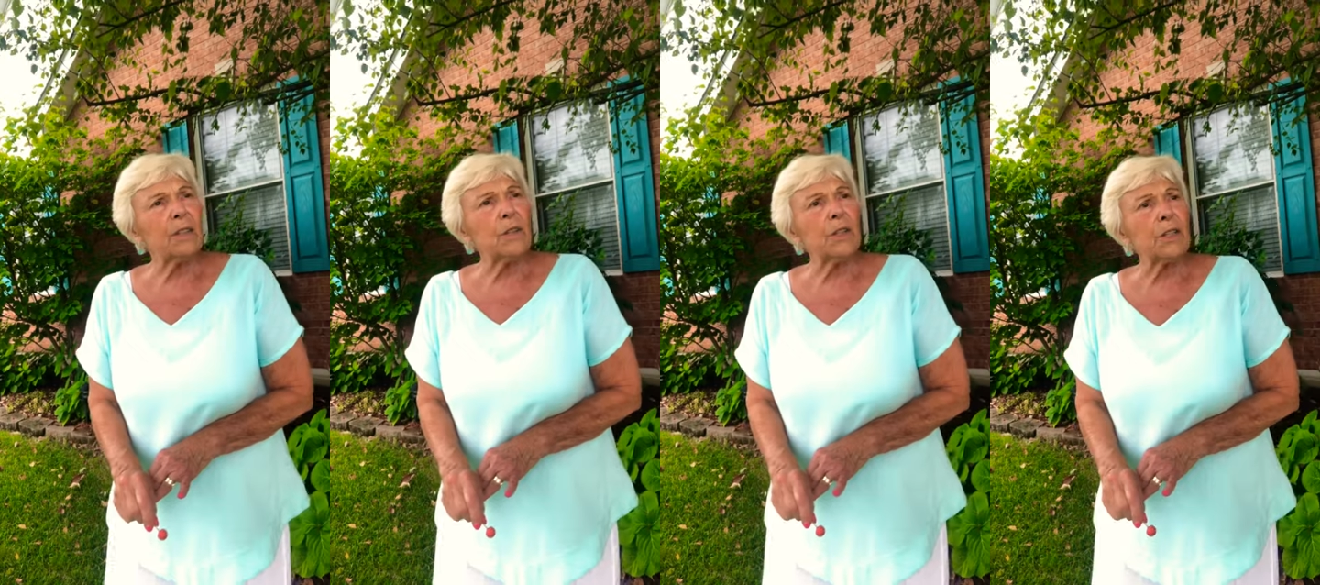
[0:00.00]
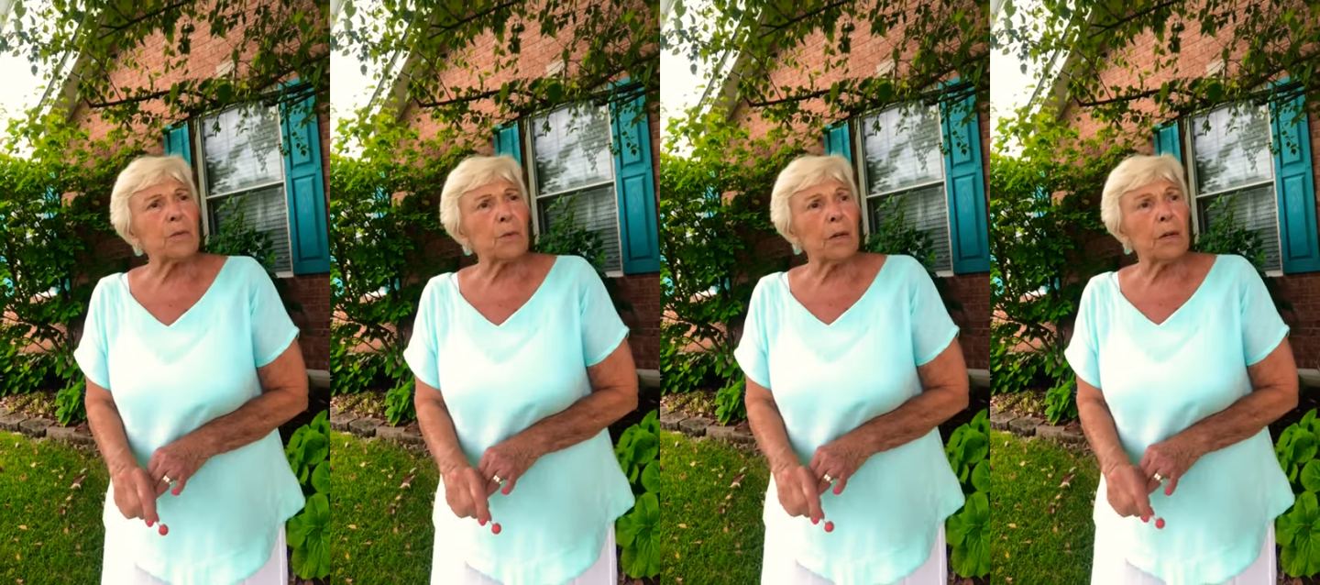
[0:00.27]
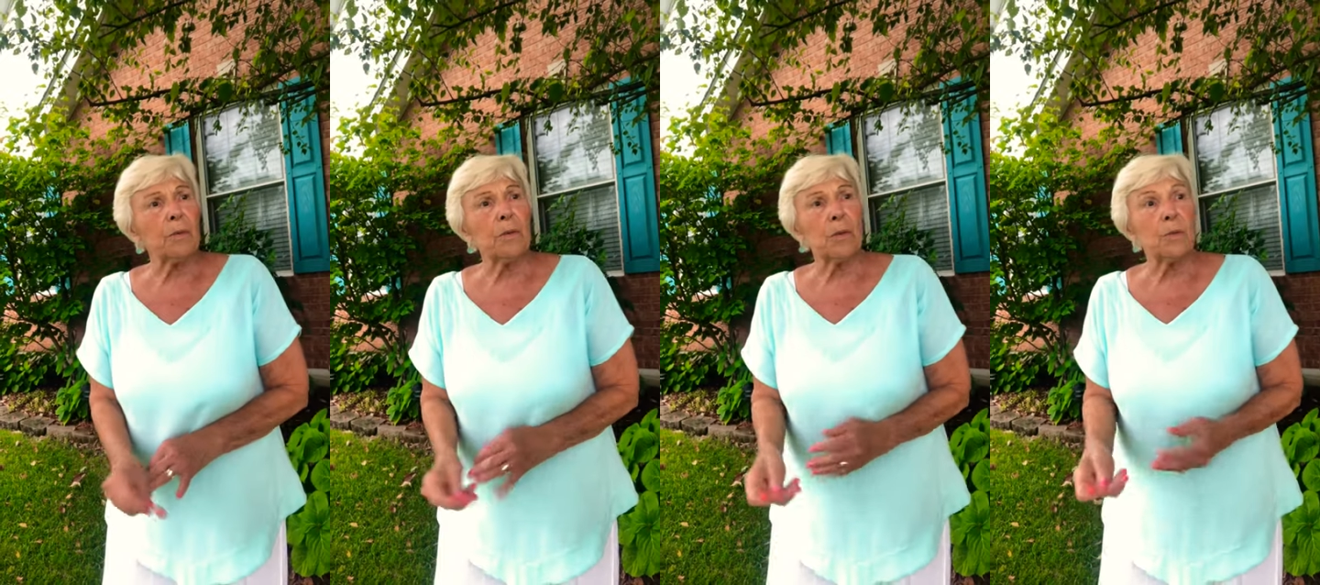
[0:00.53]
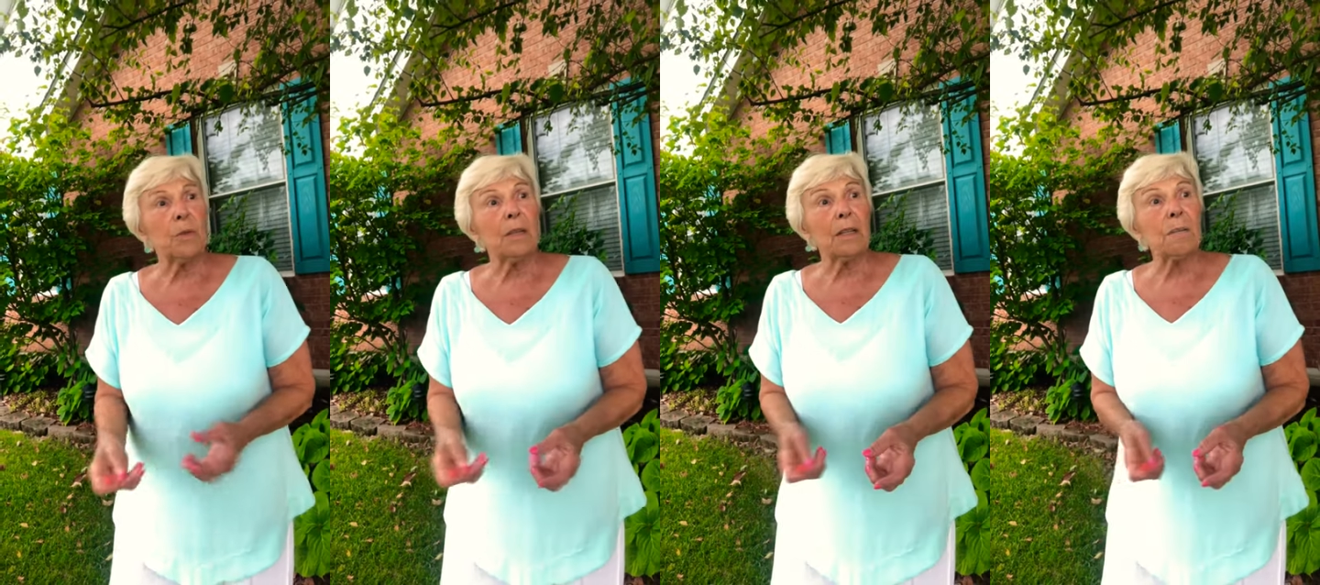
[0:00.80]
Oh. Louis when it
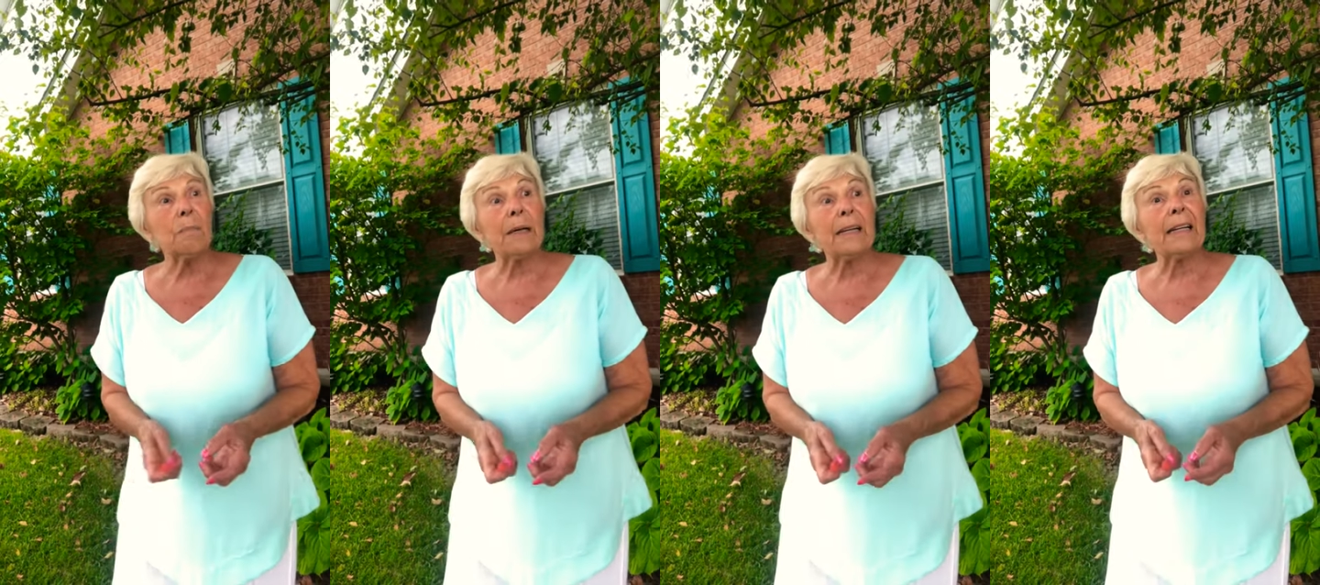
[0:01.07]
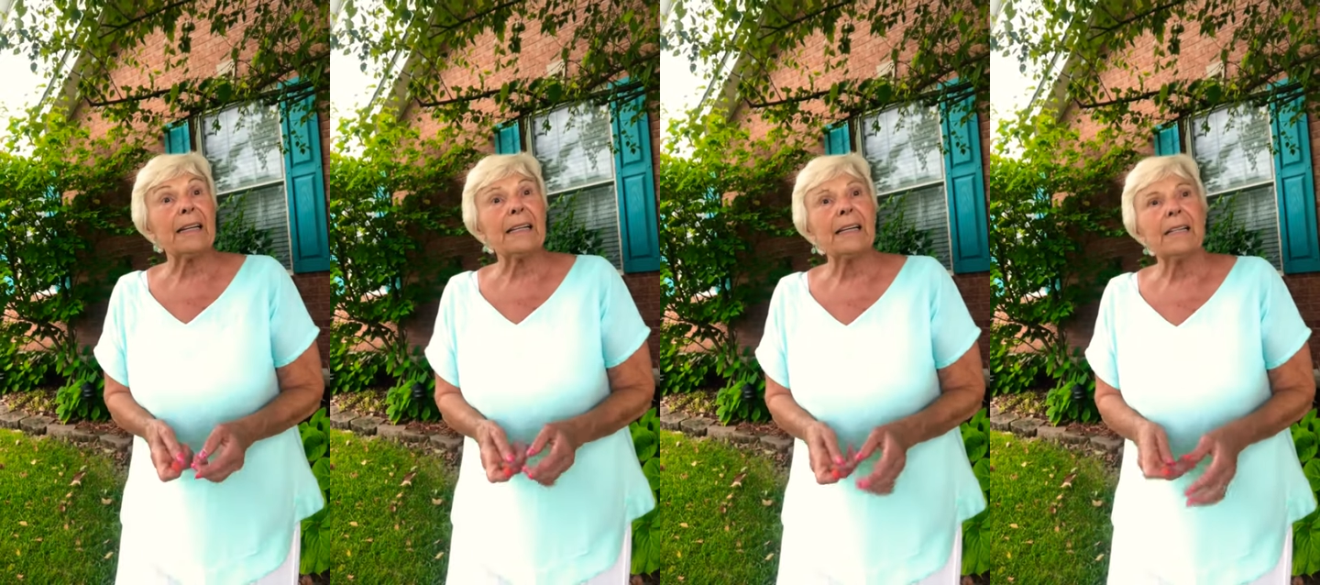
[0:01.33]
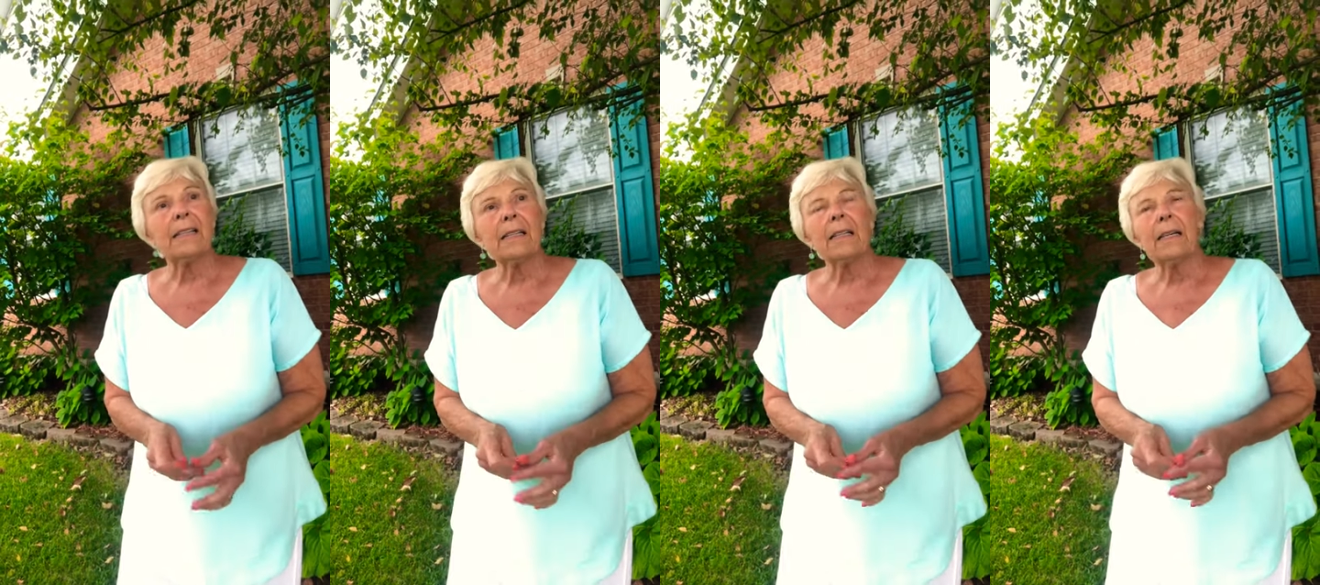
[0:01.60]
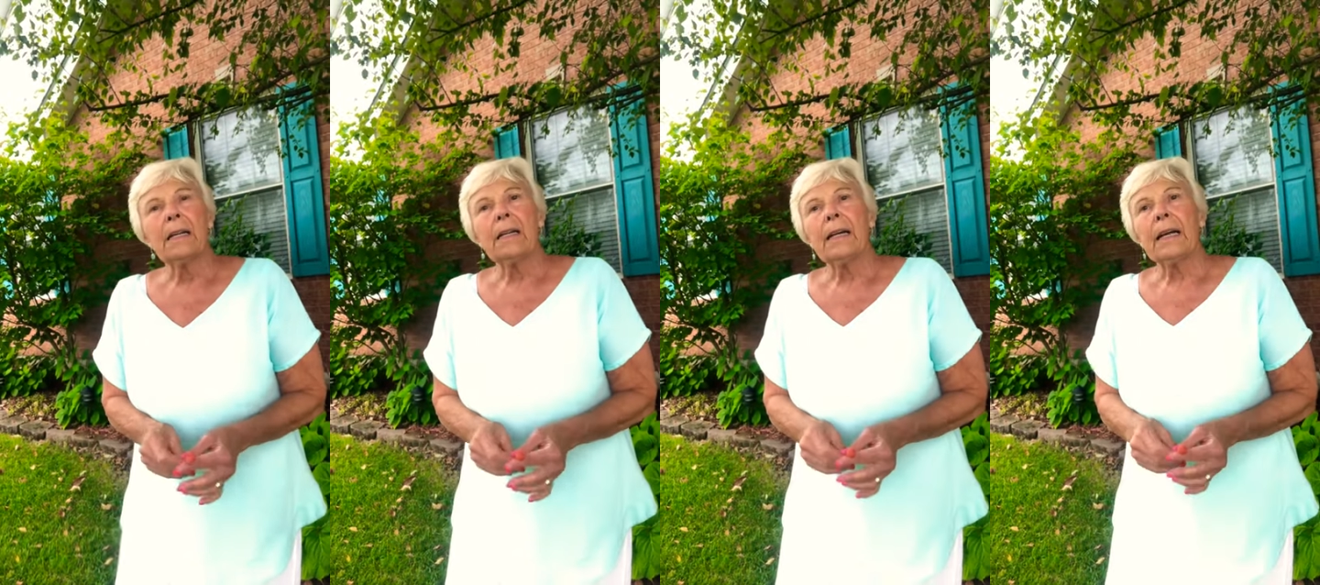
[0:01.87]
was really big, mm
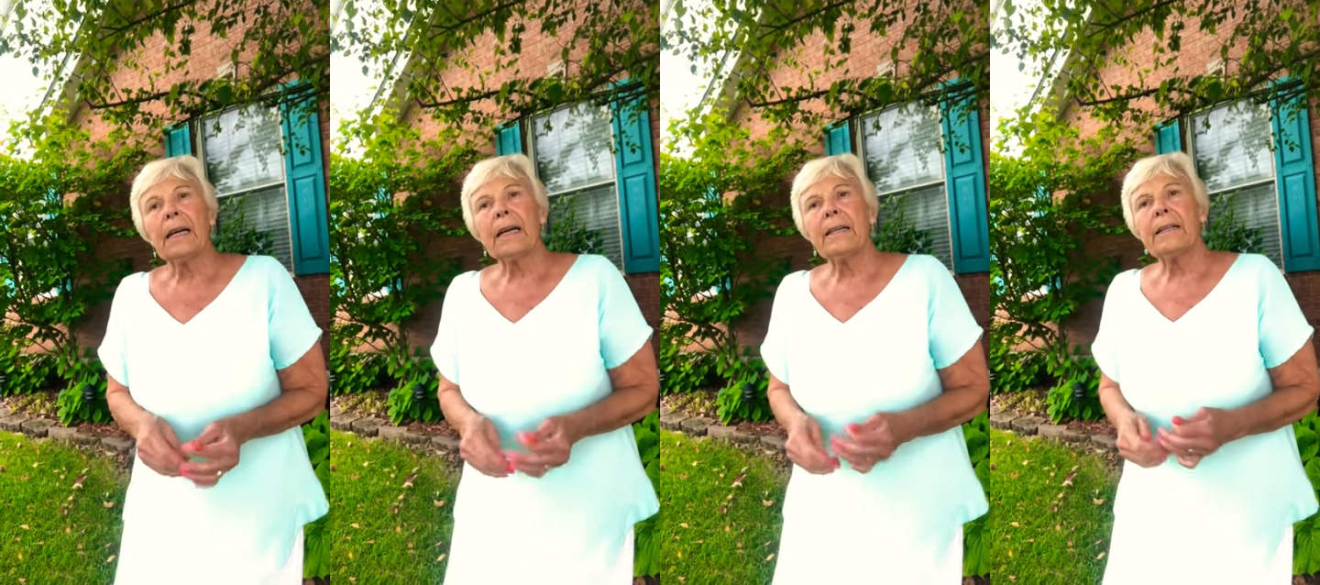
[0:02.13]
-hmm.